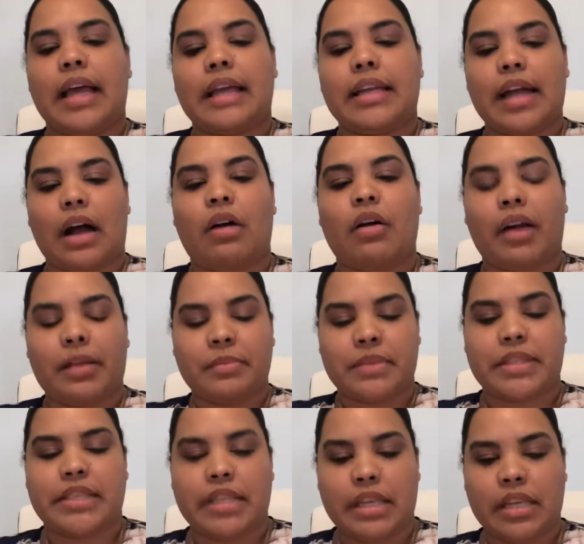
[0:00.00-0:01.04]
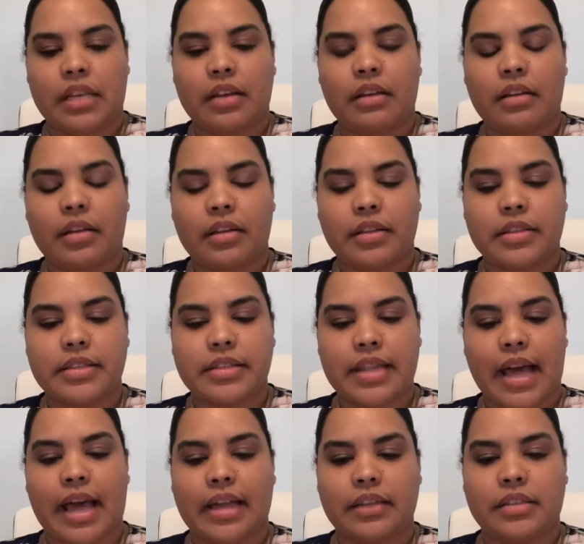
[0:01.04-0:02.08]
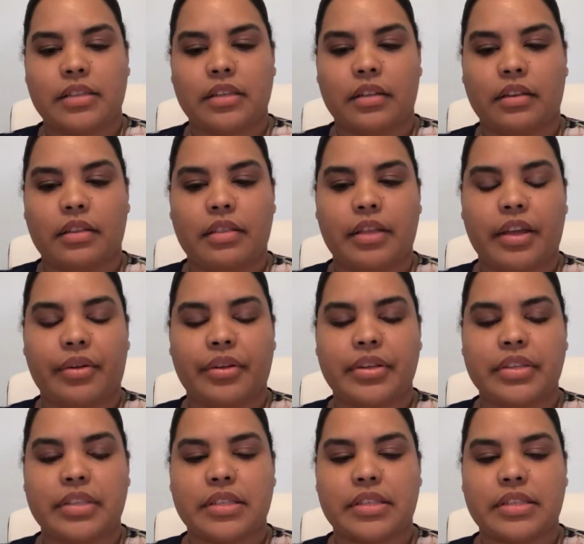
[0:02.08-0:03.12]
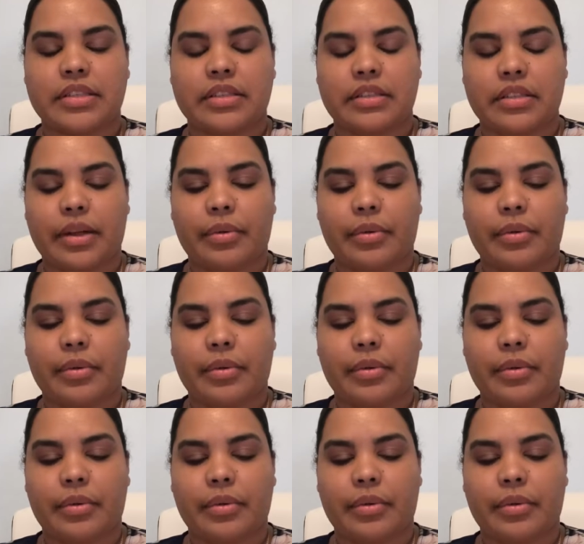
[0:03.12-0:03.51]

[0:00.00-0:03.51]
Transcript: Now, I'm seeing that there was